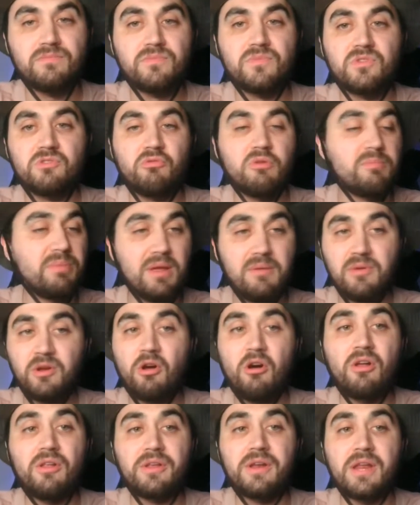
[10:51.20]
Do we blame it
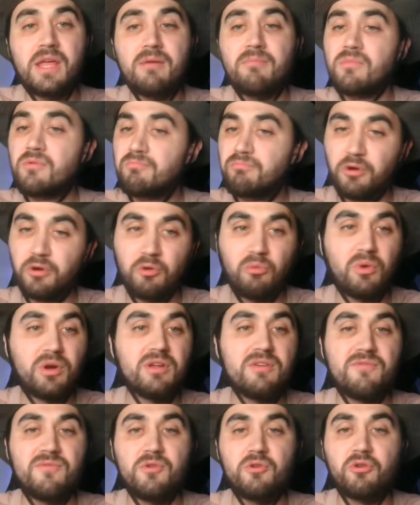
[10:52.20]
all on him? Put a 1
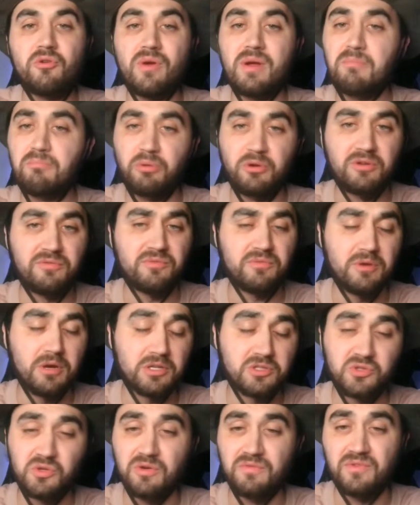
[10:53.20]
if you agree, put a
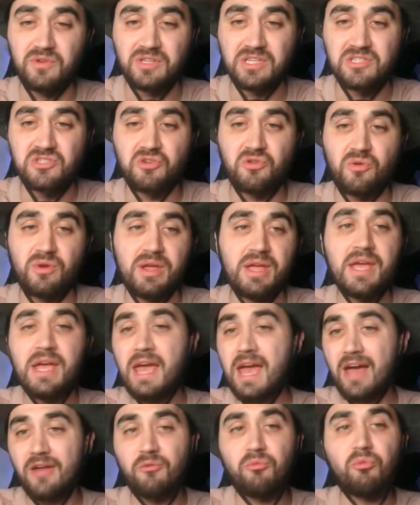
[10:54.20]
2 if you disagree,
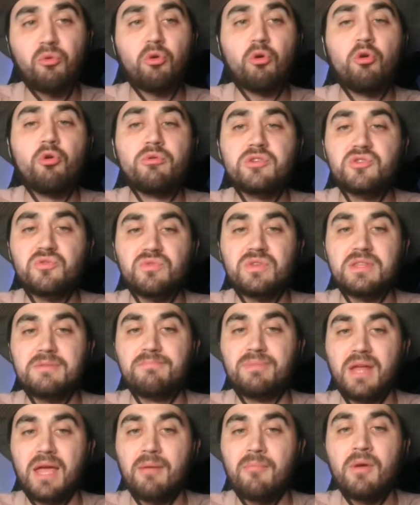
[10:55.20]
and who would you really
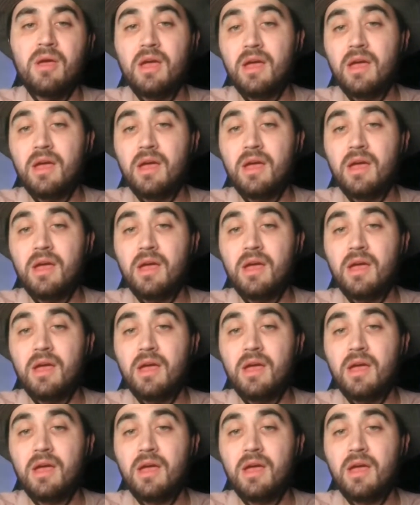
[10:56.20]
blame?